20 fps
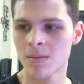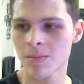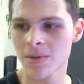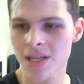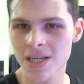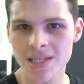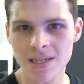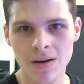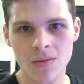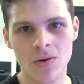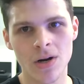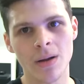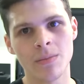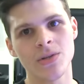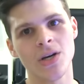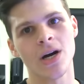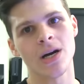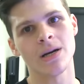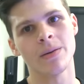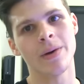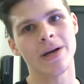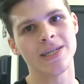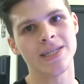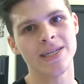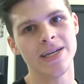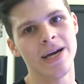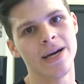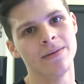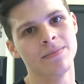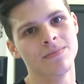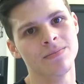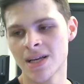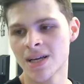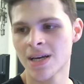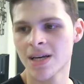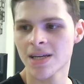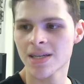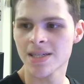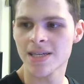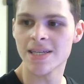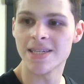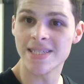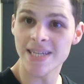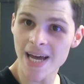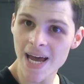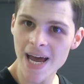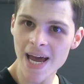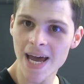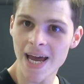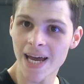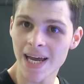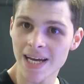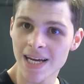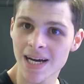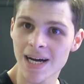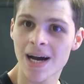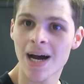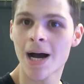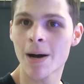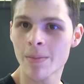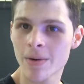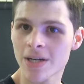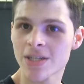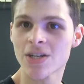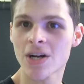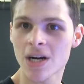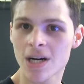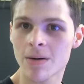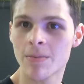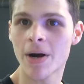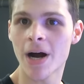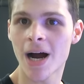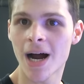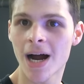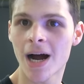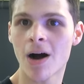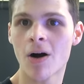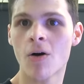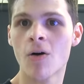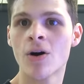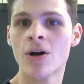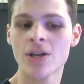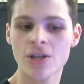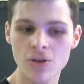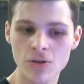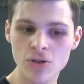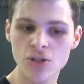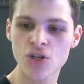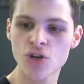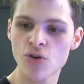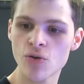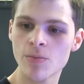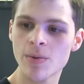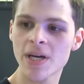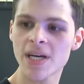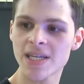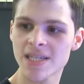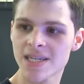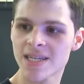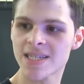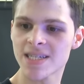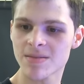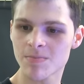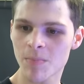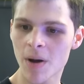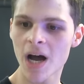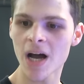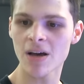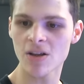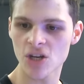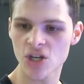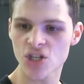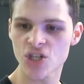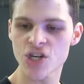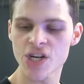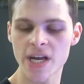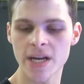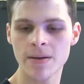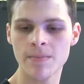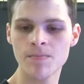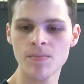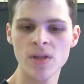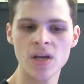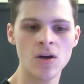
But that's not what I'm talking about today. Today, I'm gonna talk about how YouTube is a pile of shit.